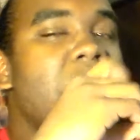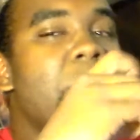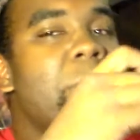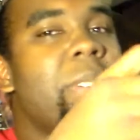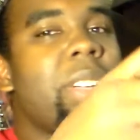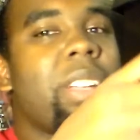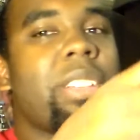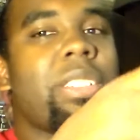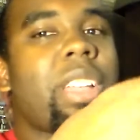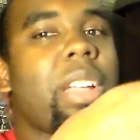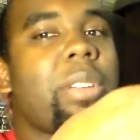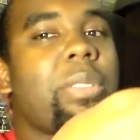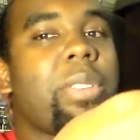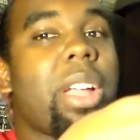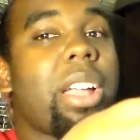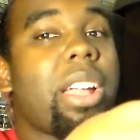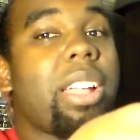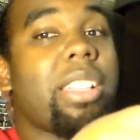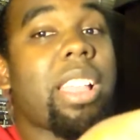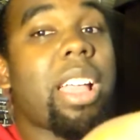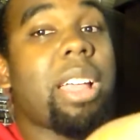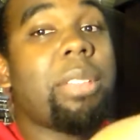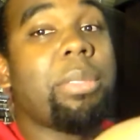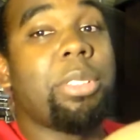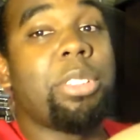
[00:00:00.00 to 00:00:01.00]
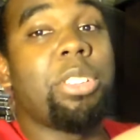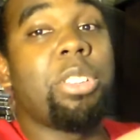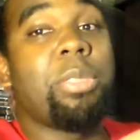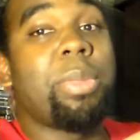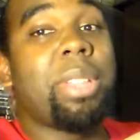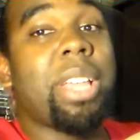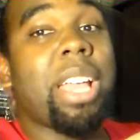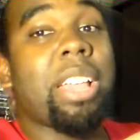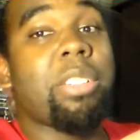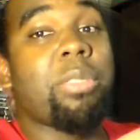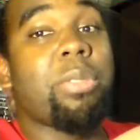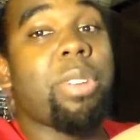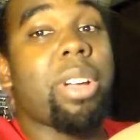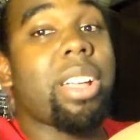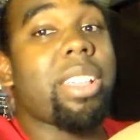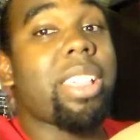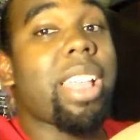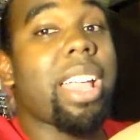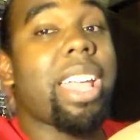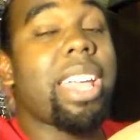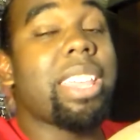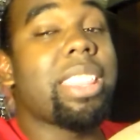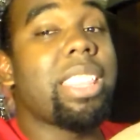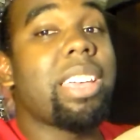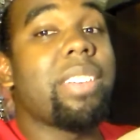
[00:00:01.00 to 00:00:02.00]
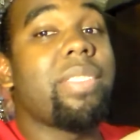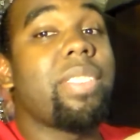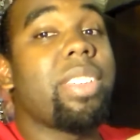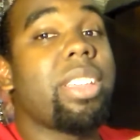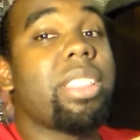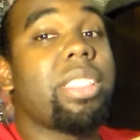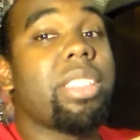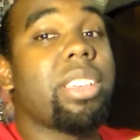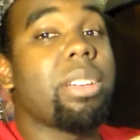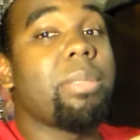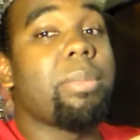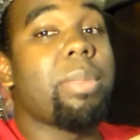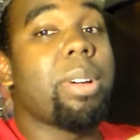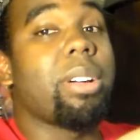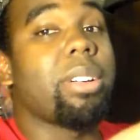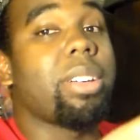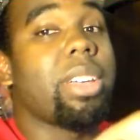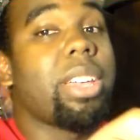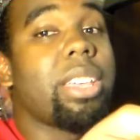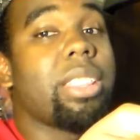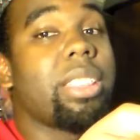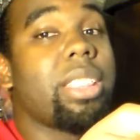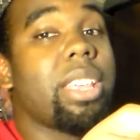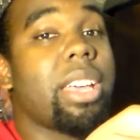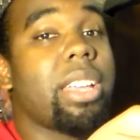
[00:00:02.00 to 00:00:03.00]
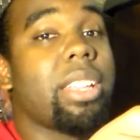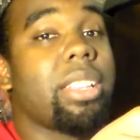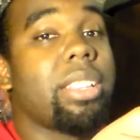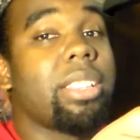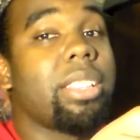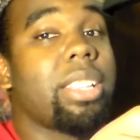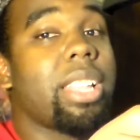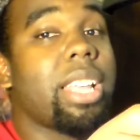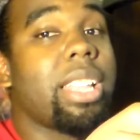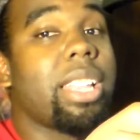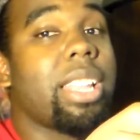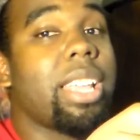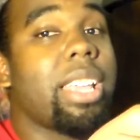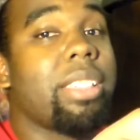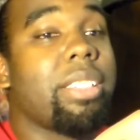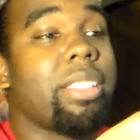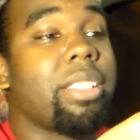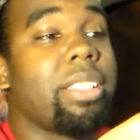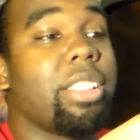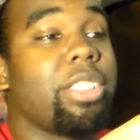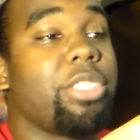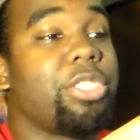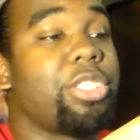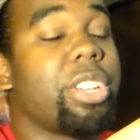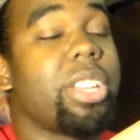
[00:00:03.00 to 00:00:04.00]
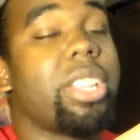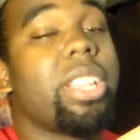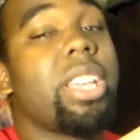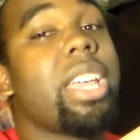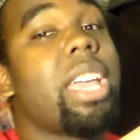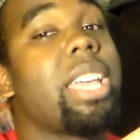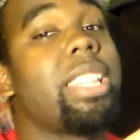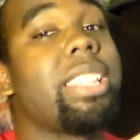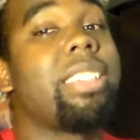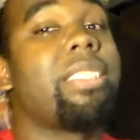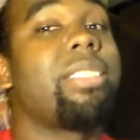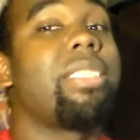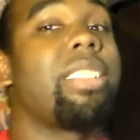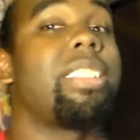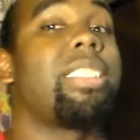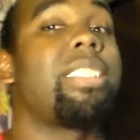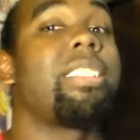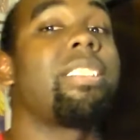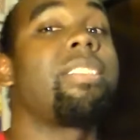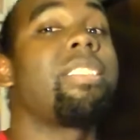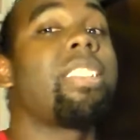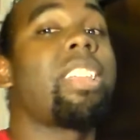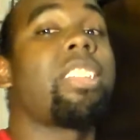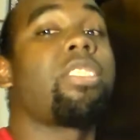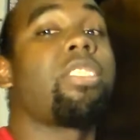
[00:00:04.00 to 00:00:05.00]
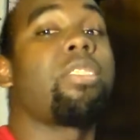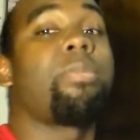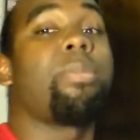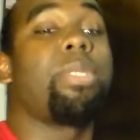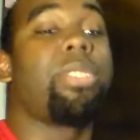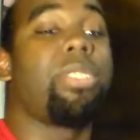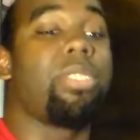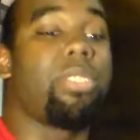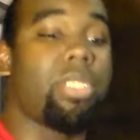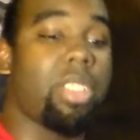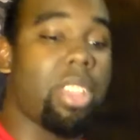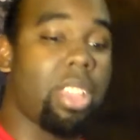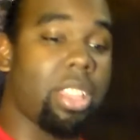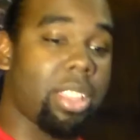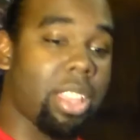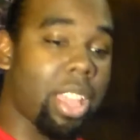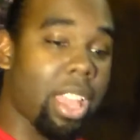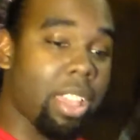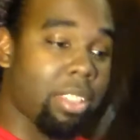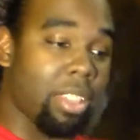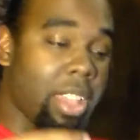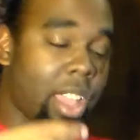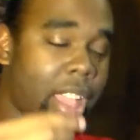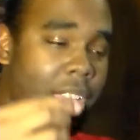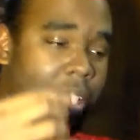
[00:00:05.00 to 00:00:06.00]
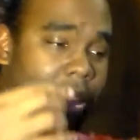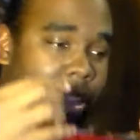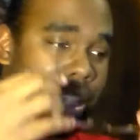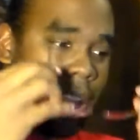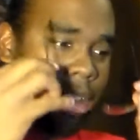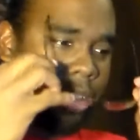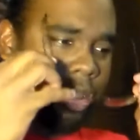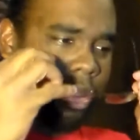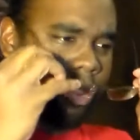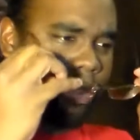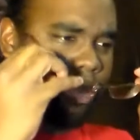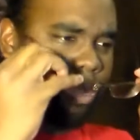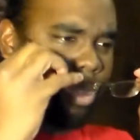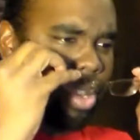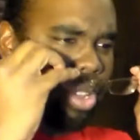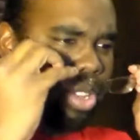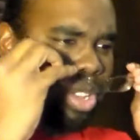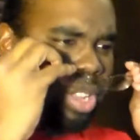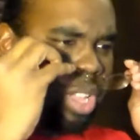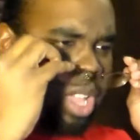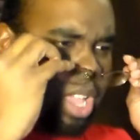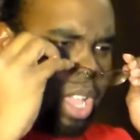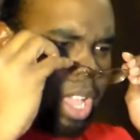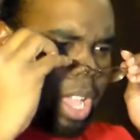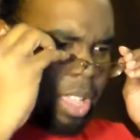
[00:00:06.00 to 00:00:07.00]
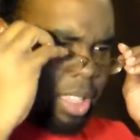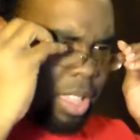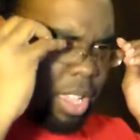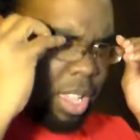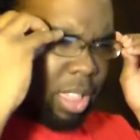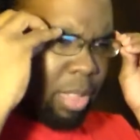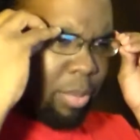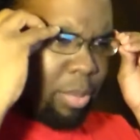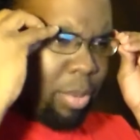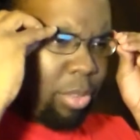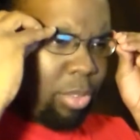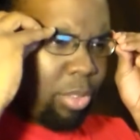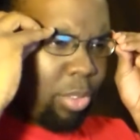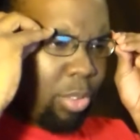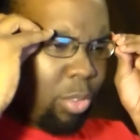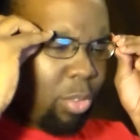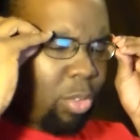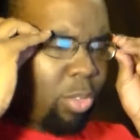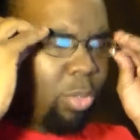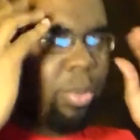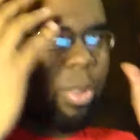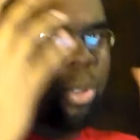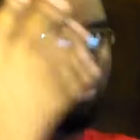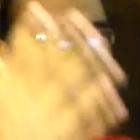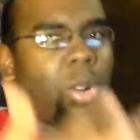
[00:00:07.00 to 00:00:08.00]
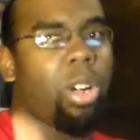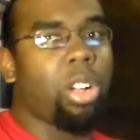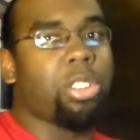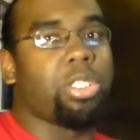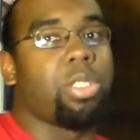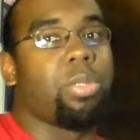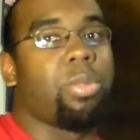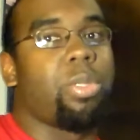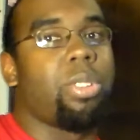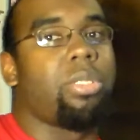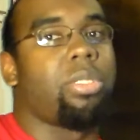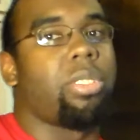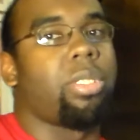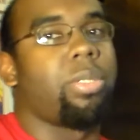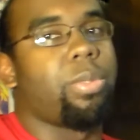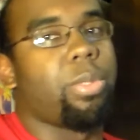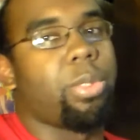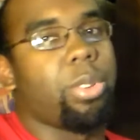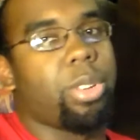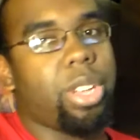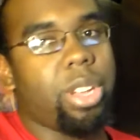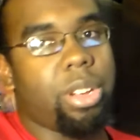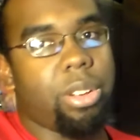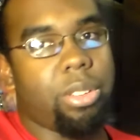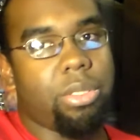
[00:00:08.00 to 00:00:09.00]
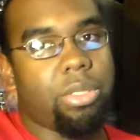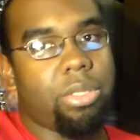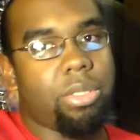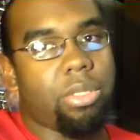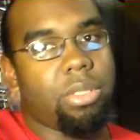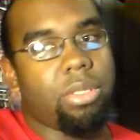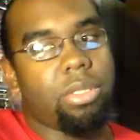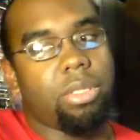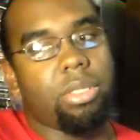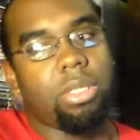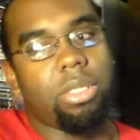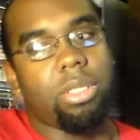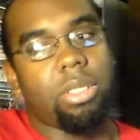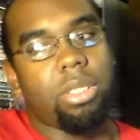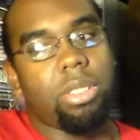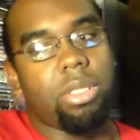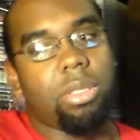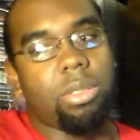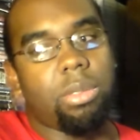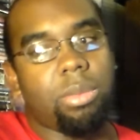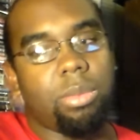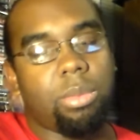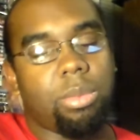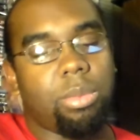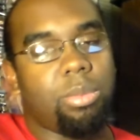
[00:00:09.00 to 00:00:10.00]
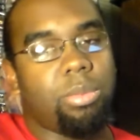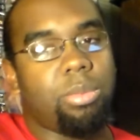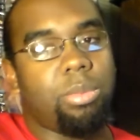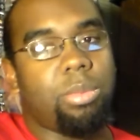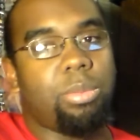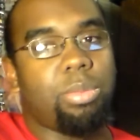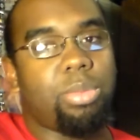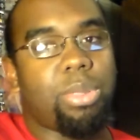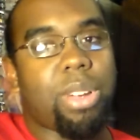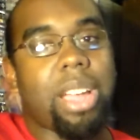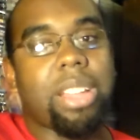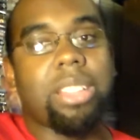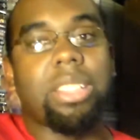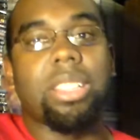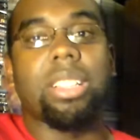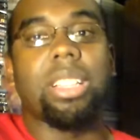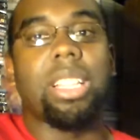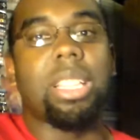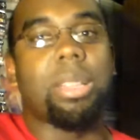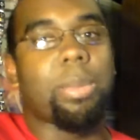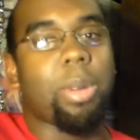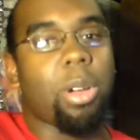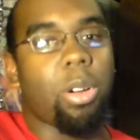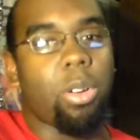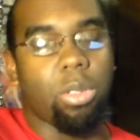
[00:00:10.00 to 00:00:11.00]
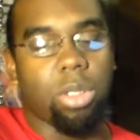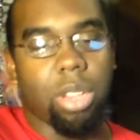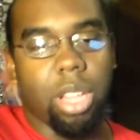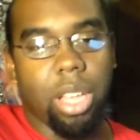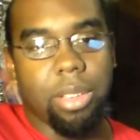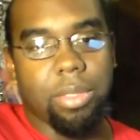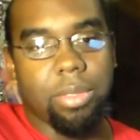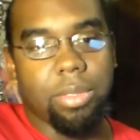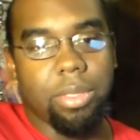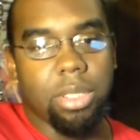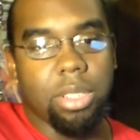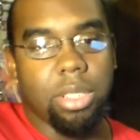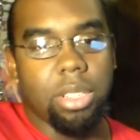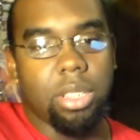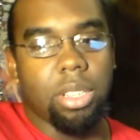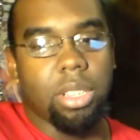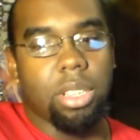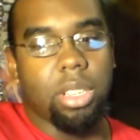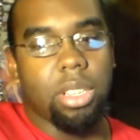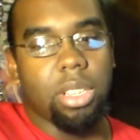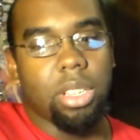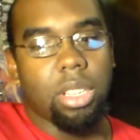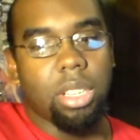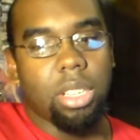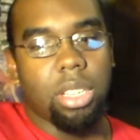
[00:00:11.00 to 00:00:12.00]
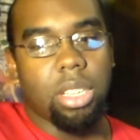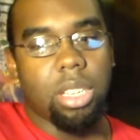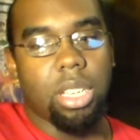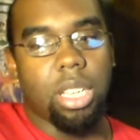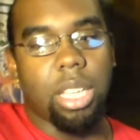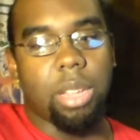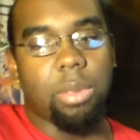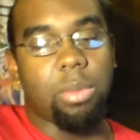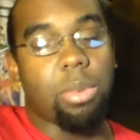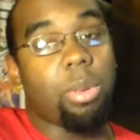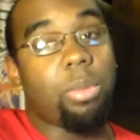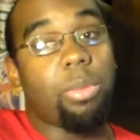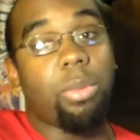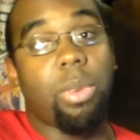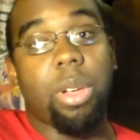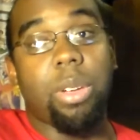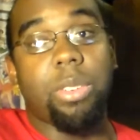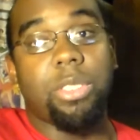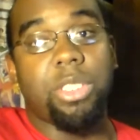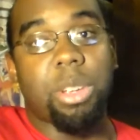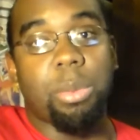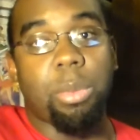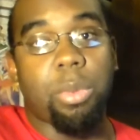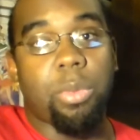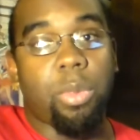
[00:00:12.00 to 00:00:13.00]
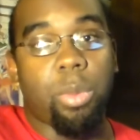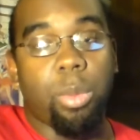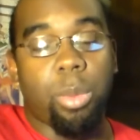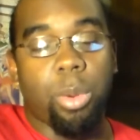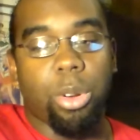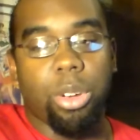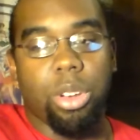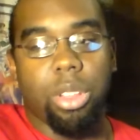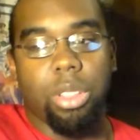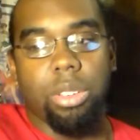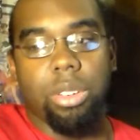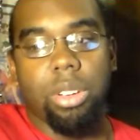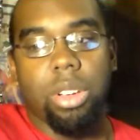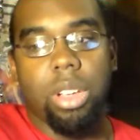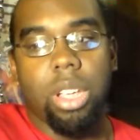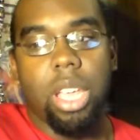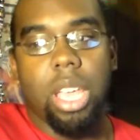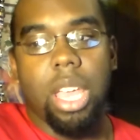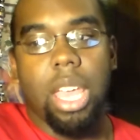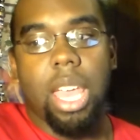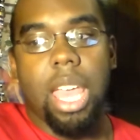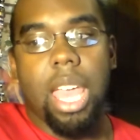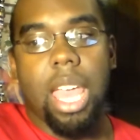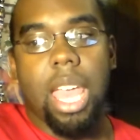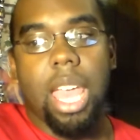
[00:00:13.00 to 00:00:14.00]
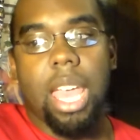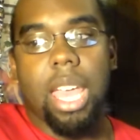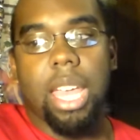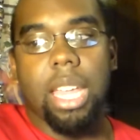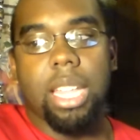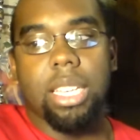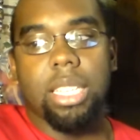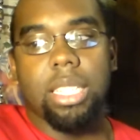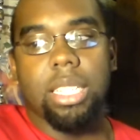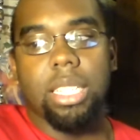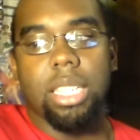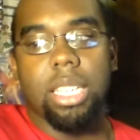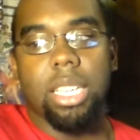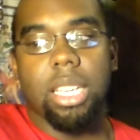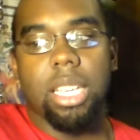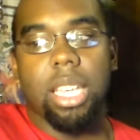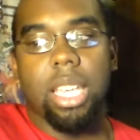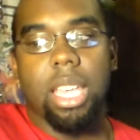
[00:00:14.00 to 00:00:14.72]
Because I'm legitimately asking why, because I can't think of anything about Keith that isn't legit. And this is not just me just saying that as his friend, saying as a person who has been watching wrestling for years, practically my whole life, in one way, shape, or form or another, and